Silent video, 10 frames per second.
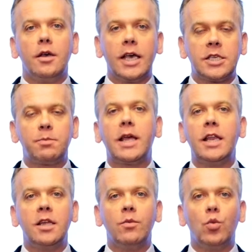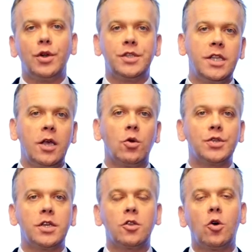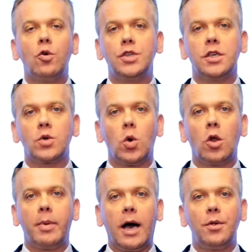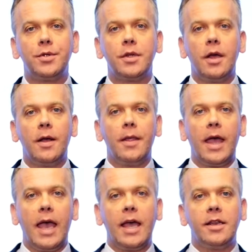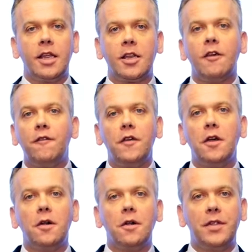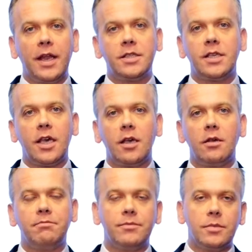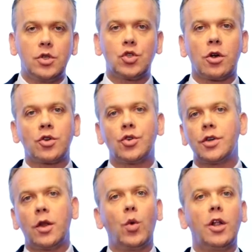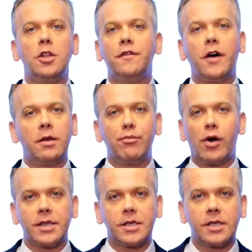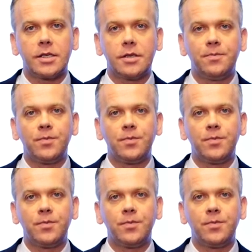explain them what stakeholder-centered coaching is all about, and that they feel that it's a structured and well-defined process.